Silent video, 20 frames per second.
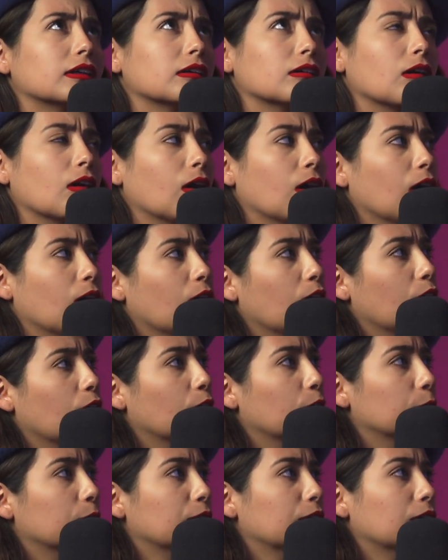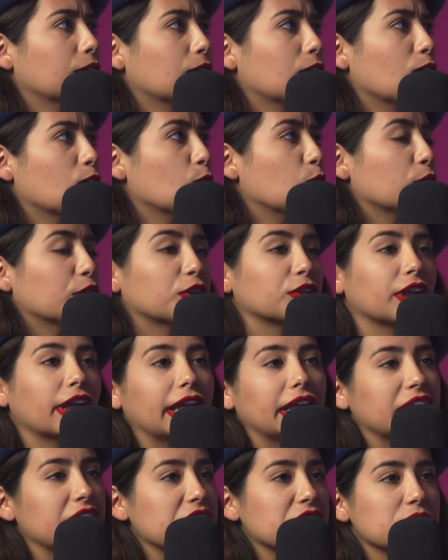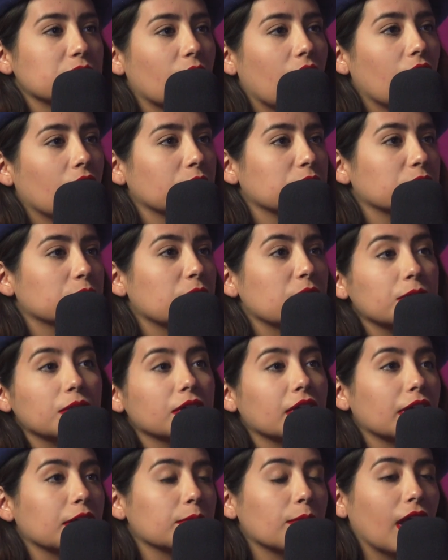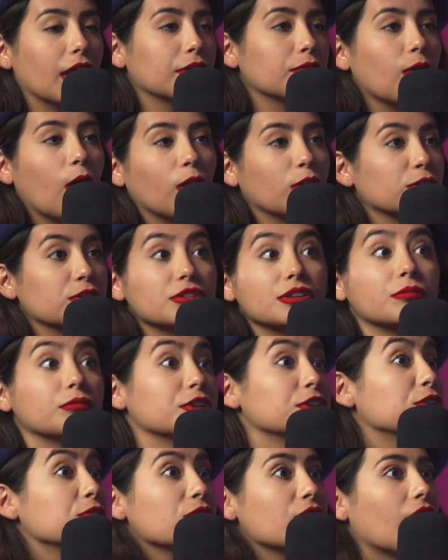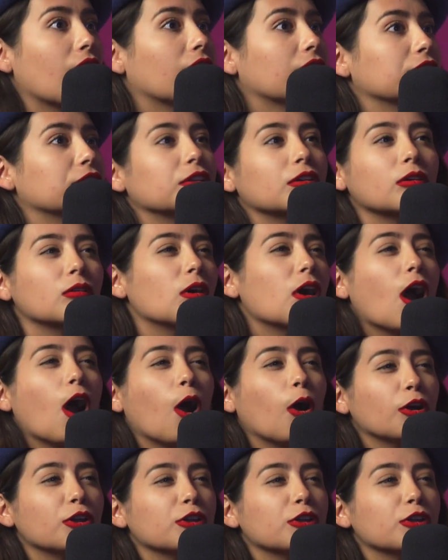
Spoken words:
a weird 80s vibe, and maybe like my followers never knew that, you know? Or